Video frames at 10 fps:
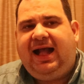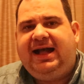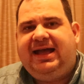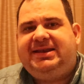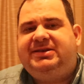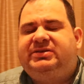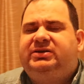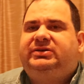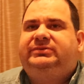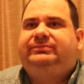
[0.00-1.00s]
and
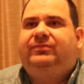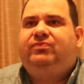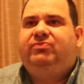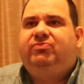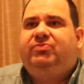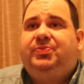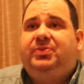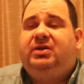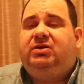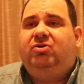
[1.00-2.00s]

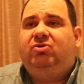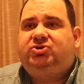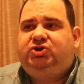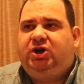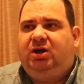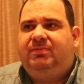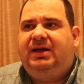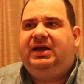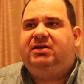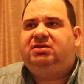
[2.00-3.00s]
your job
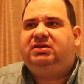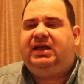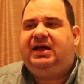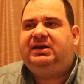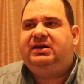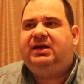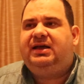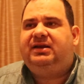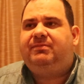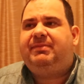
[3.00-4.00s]
has done
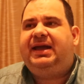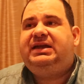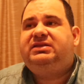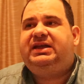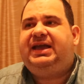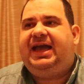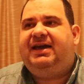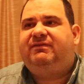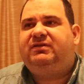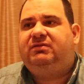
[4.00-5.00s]
an amazing
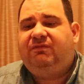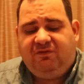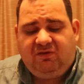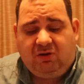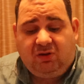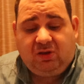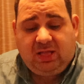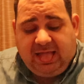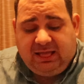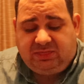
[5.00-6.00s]
effort for
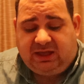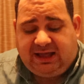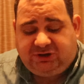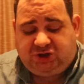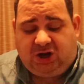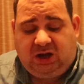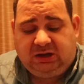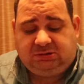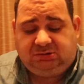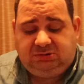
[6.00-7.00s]
that
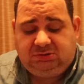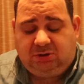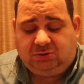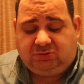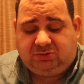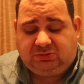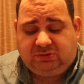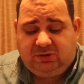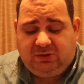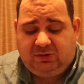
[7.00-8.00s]
child,
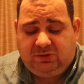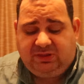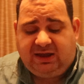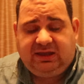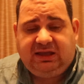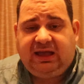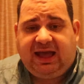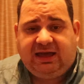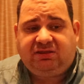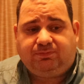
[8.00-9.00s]
or that
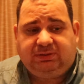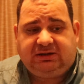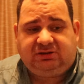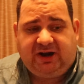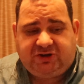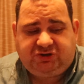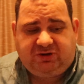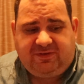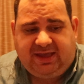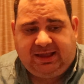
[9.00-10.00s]
has bladder
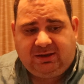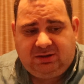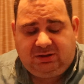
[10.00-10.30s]
exstrophy.